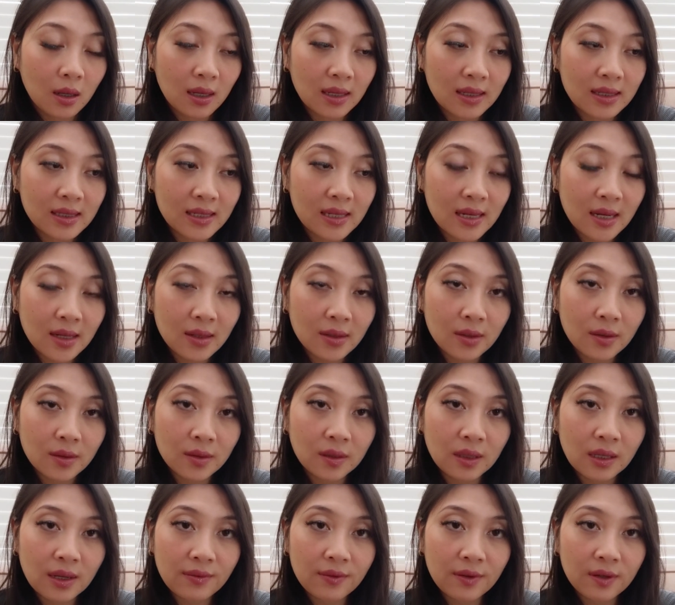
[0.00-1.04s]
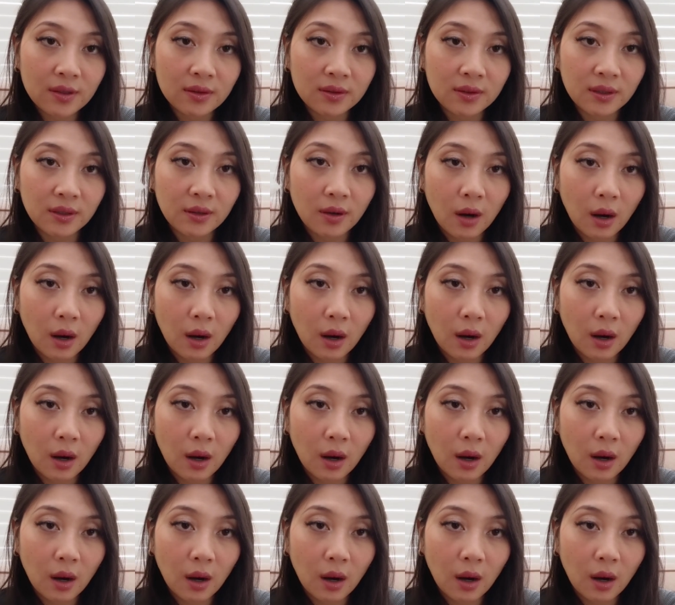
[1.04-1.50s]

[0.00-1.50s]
container and leave it in the